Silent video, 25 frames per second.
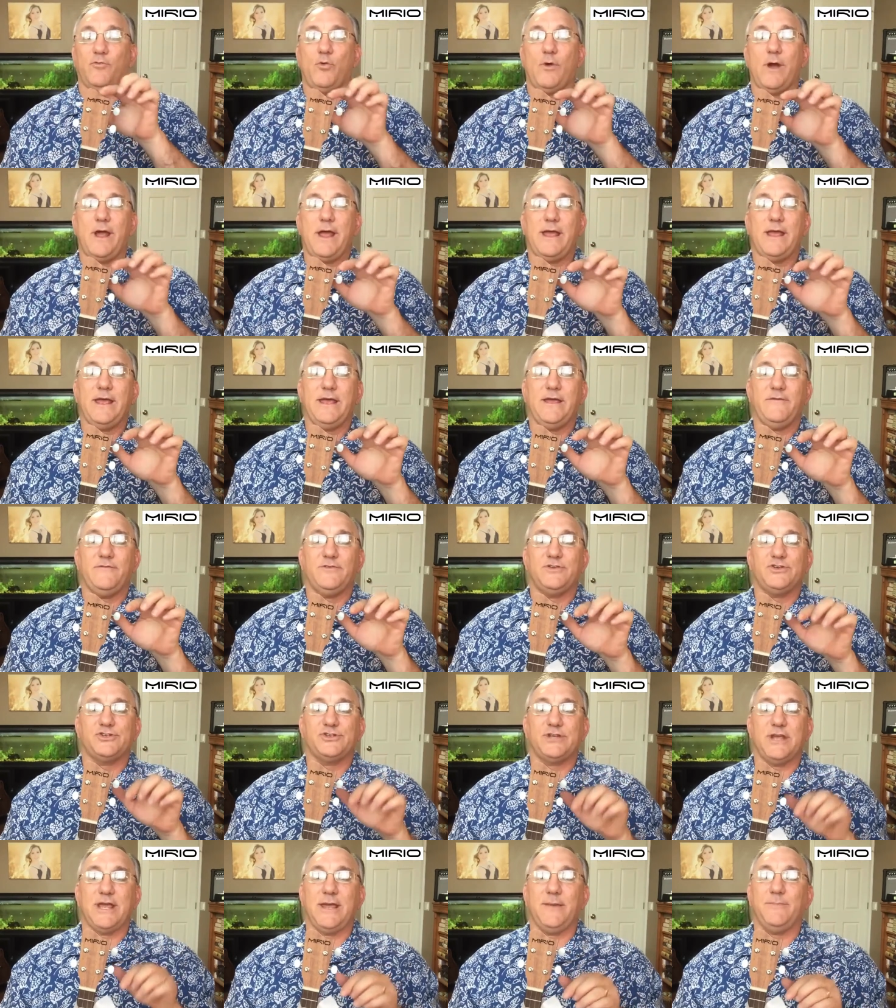
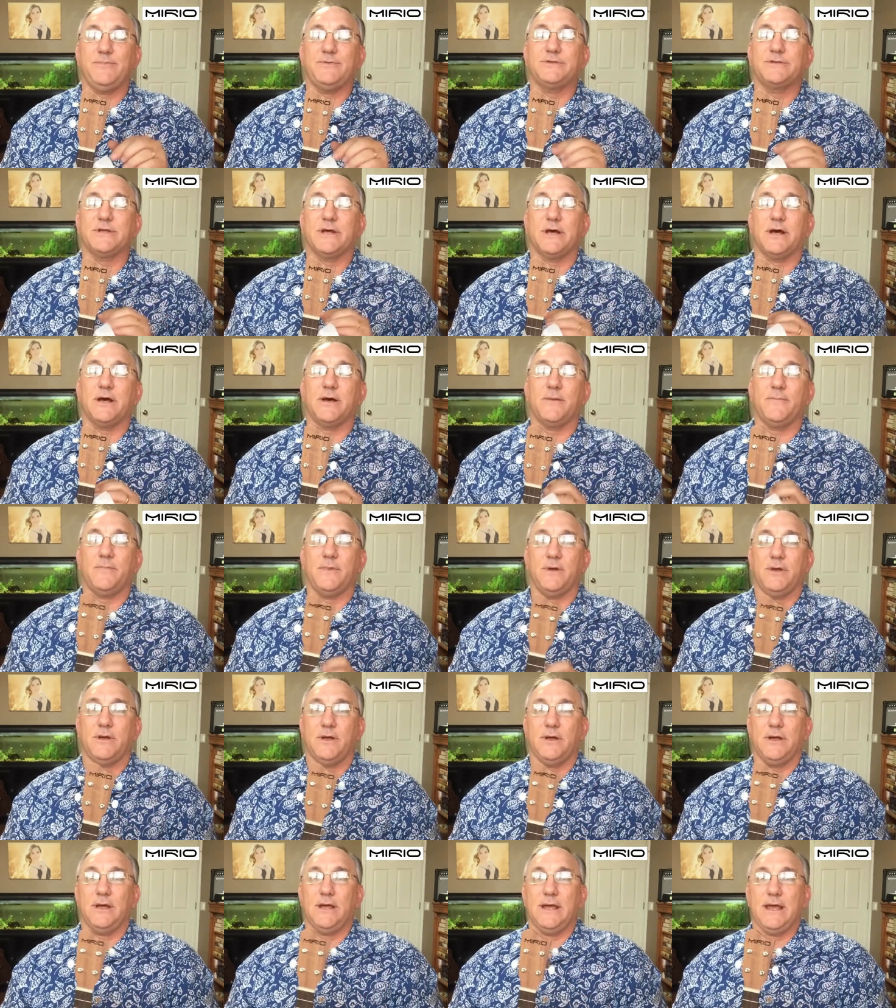wave-shaped
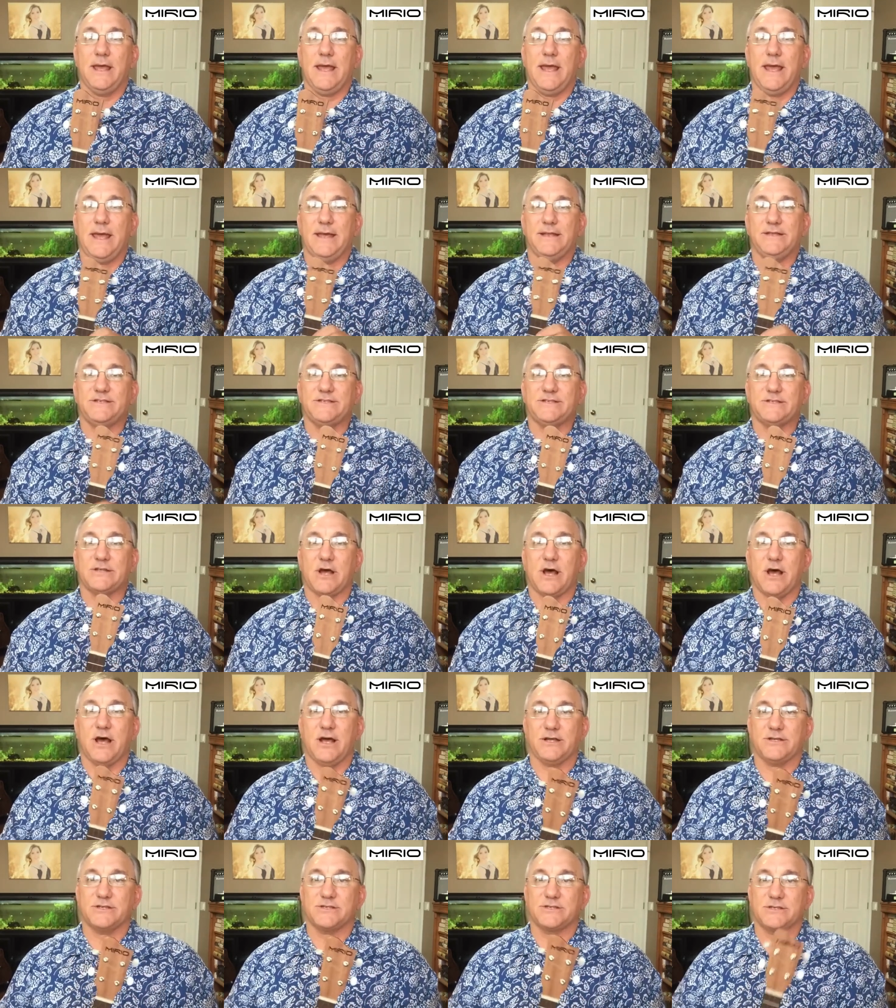
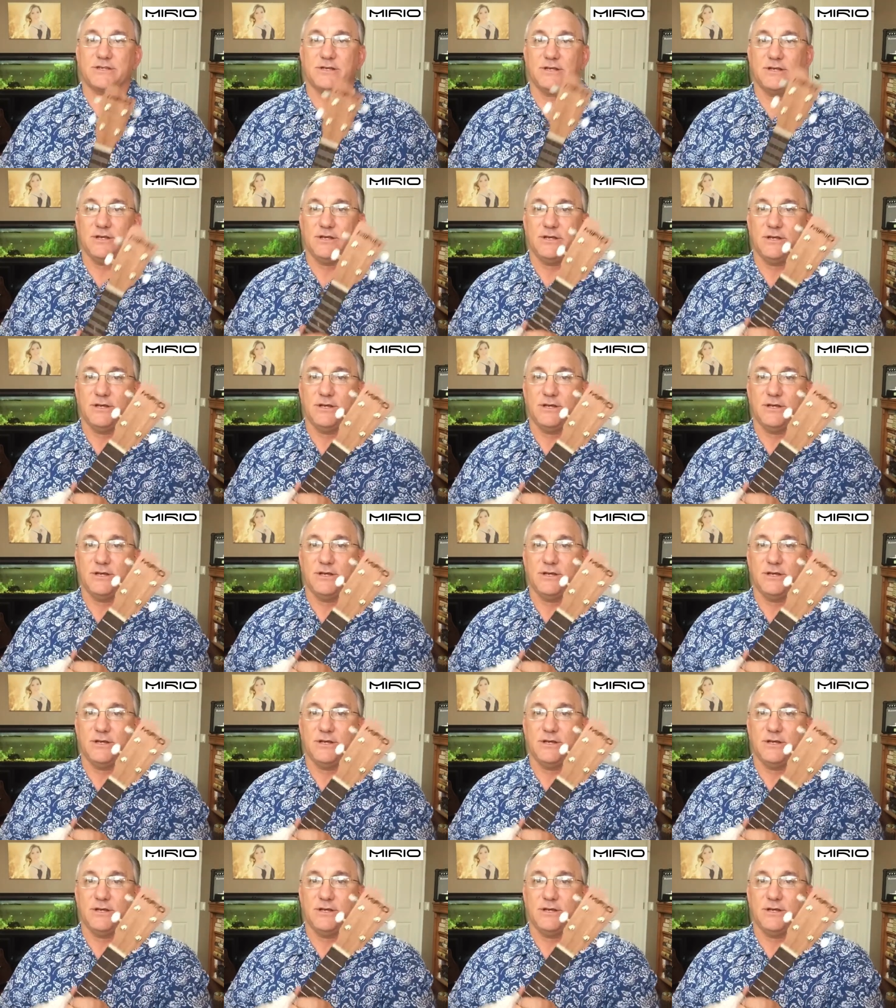headstocks.